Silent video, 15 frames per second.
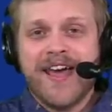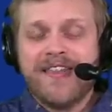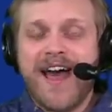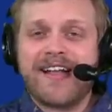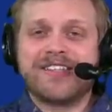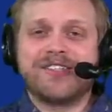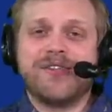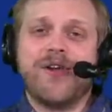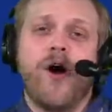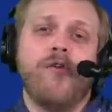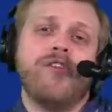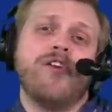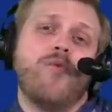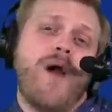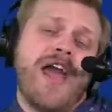That's the
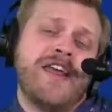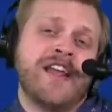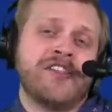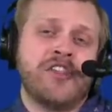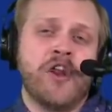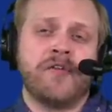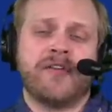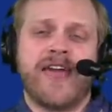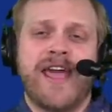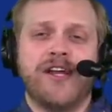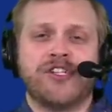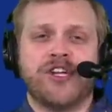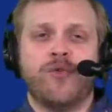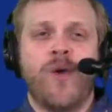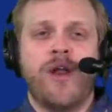only way to get the
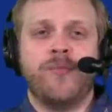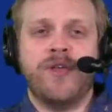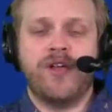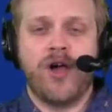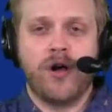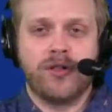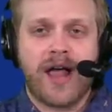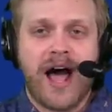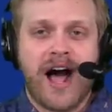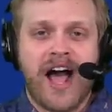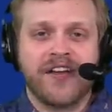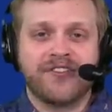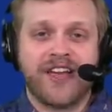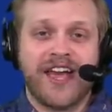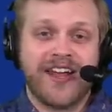notification when we go
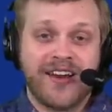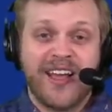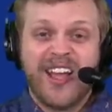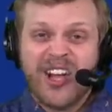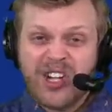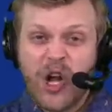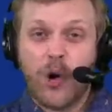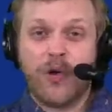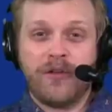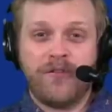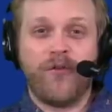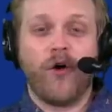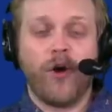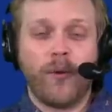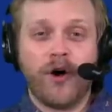live. And going
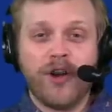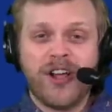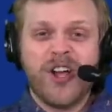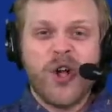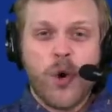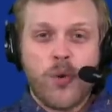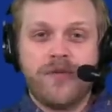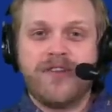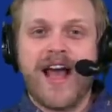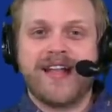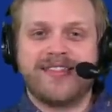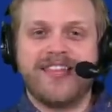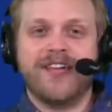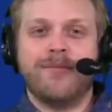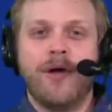forward, we've
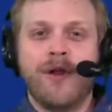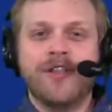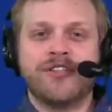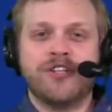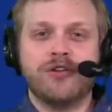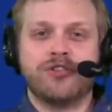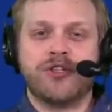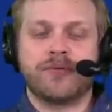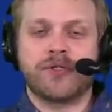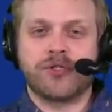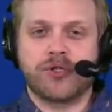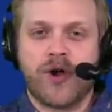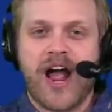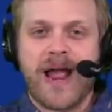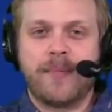got the ability to do
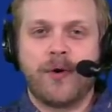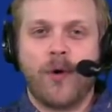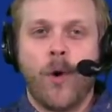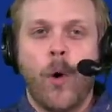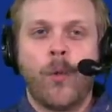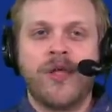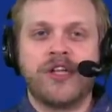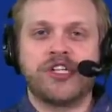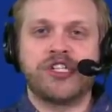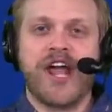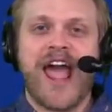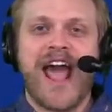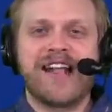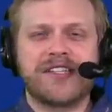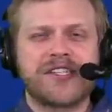subscriber only
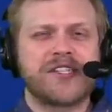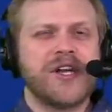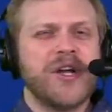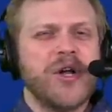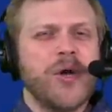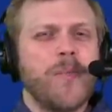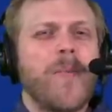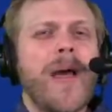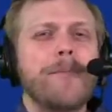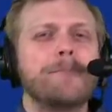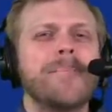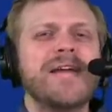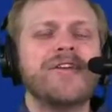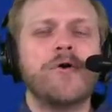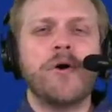chats.
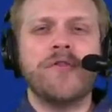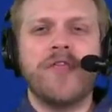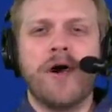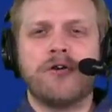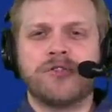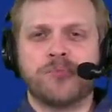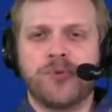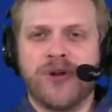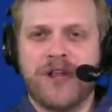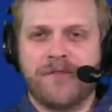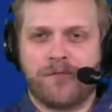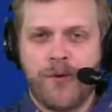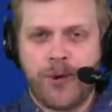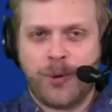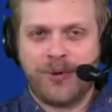Might be doing those pretty
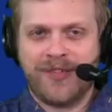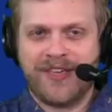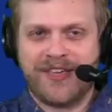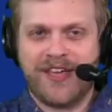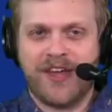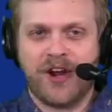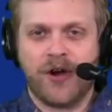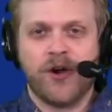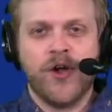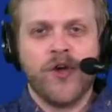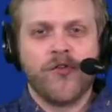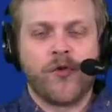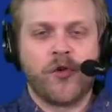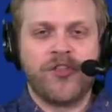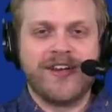frequently here
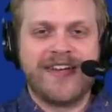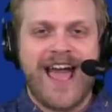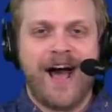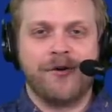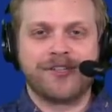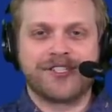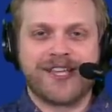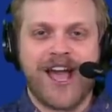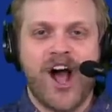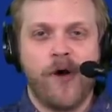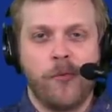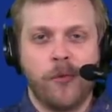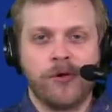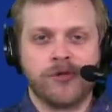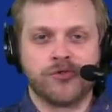for the Dallas
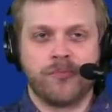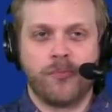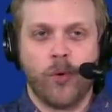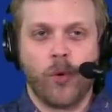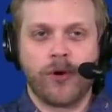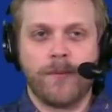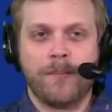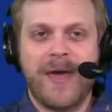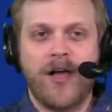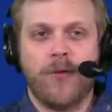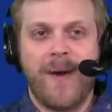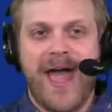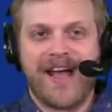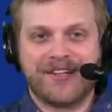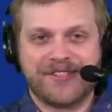Cowboys Report
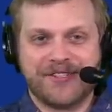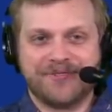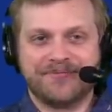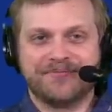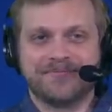mailbags.